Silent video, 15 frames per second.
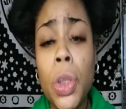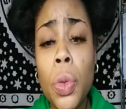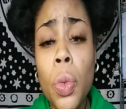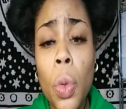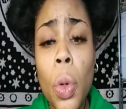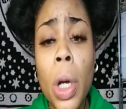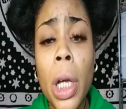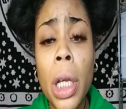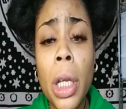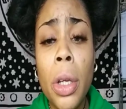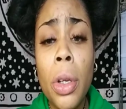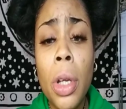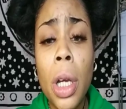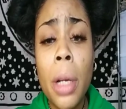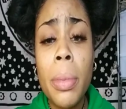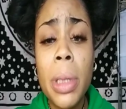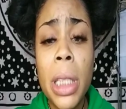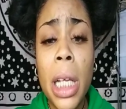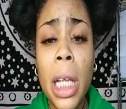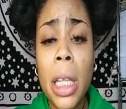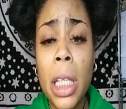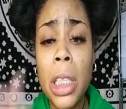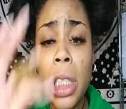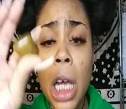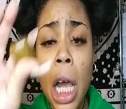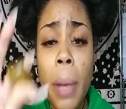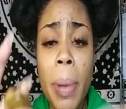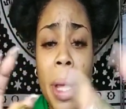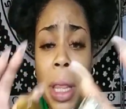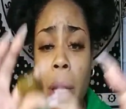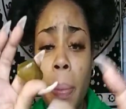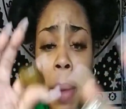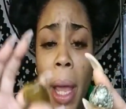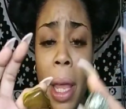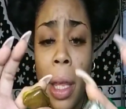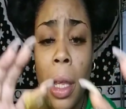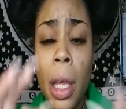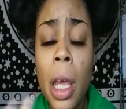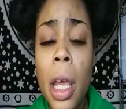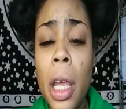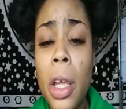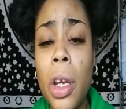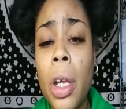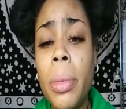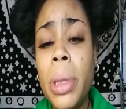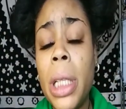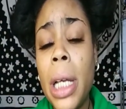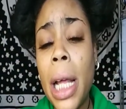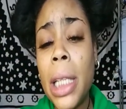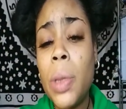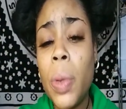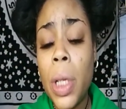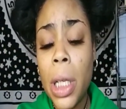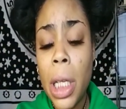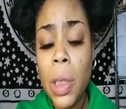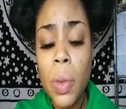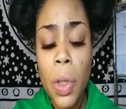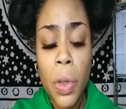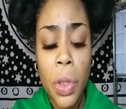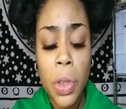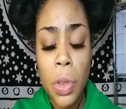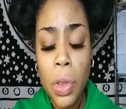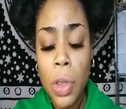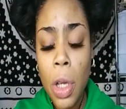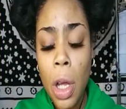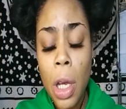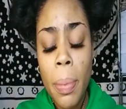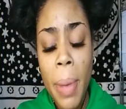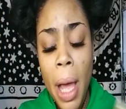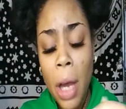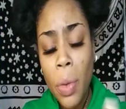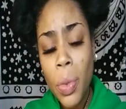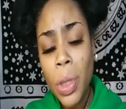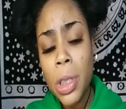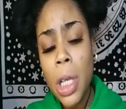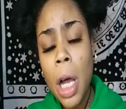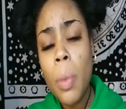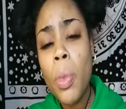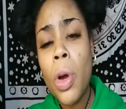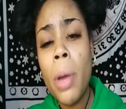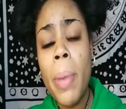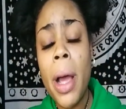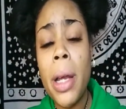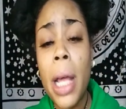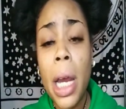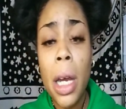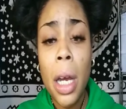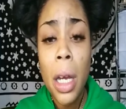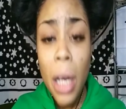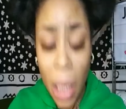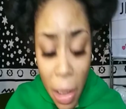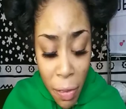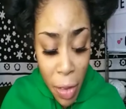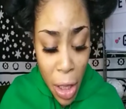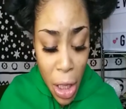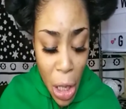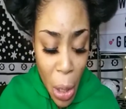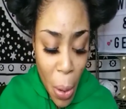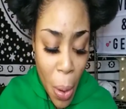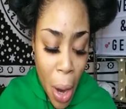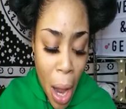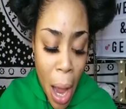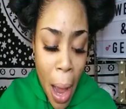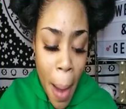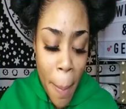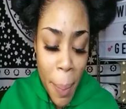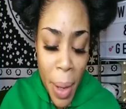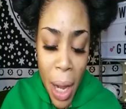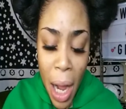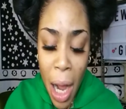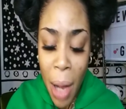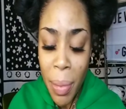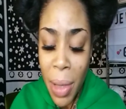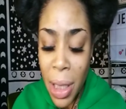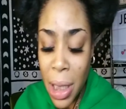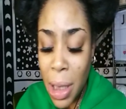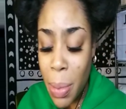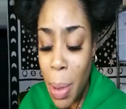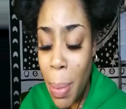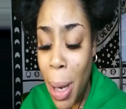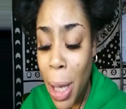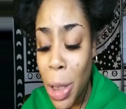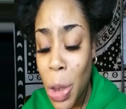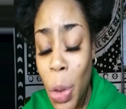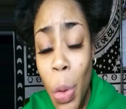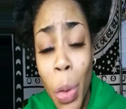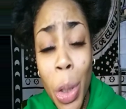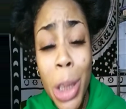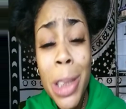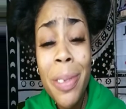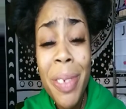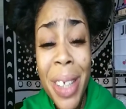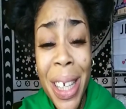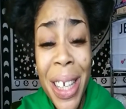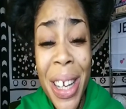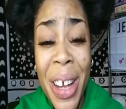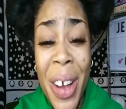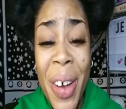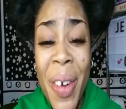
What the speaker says: you want. You know what I'm saying? The job and the pay. You know what I'm saying? That's what crystals are all about. And we'll talk more about that in another video. But this has been my Taurus video